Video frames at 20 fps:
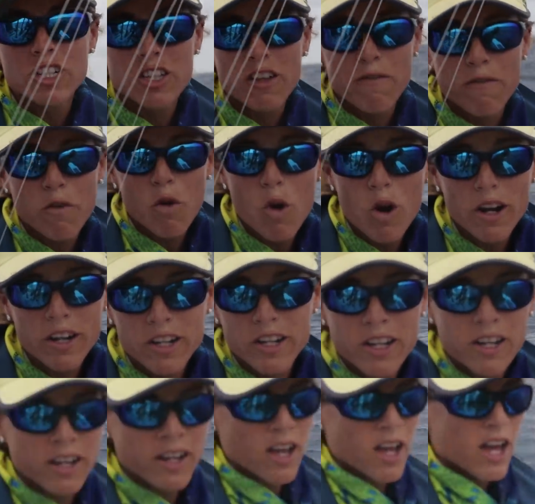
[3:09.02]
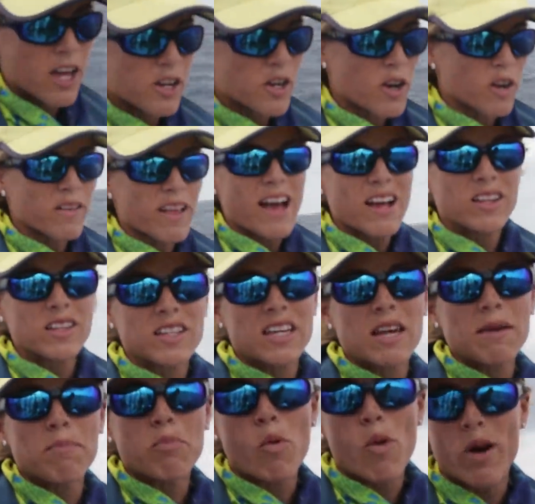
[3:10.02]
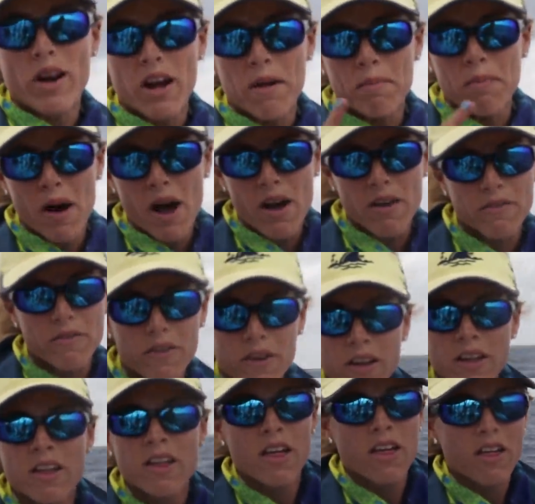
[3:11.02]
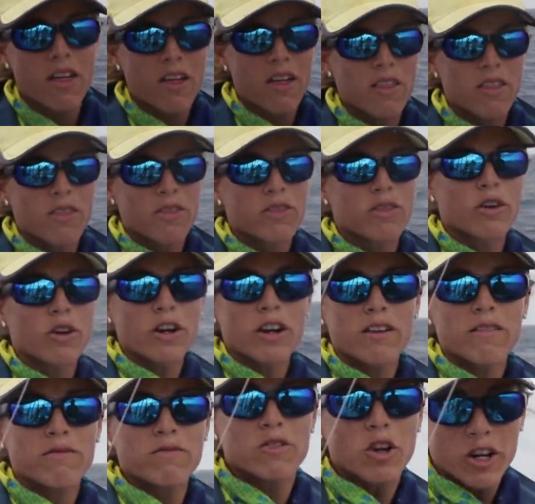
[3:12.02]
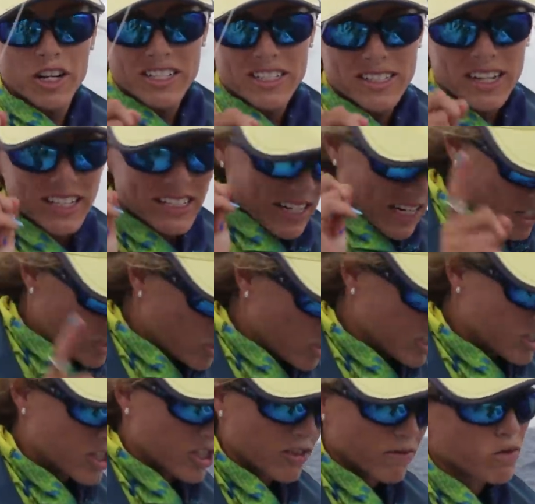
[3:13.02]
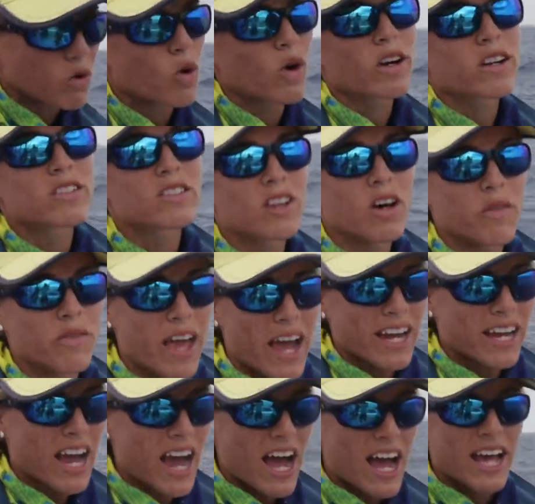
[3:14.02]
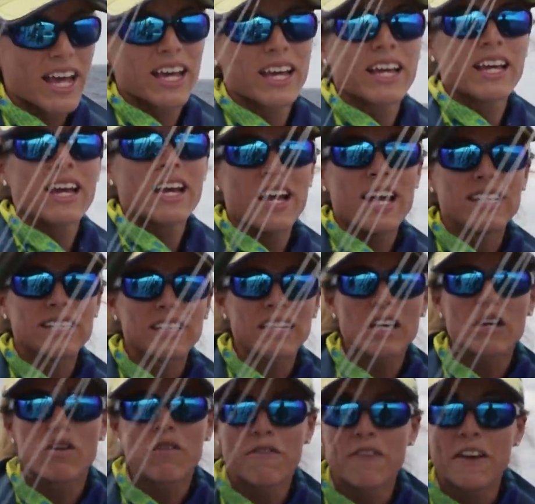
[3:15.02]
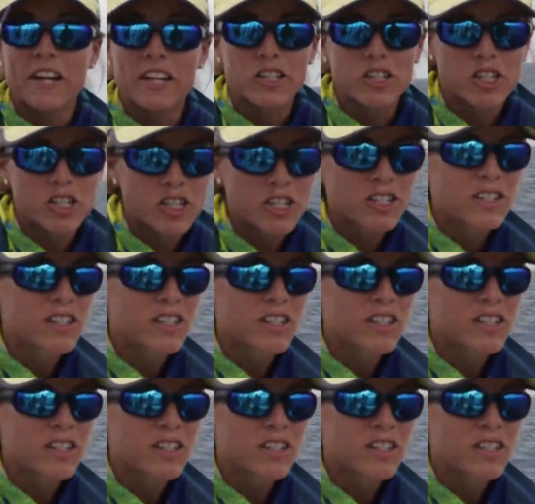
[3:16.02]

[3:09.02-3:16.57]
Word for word: to the fork, and you're allowed to keep one above 36 inches to the fork. So that guy is a legal fish.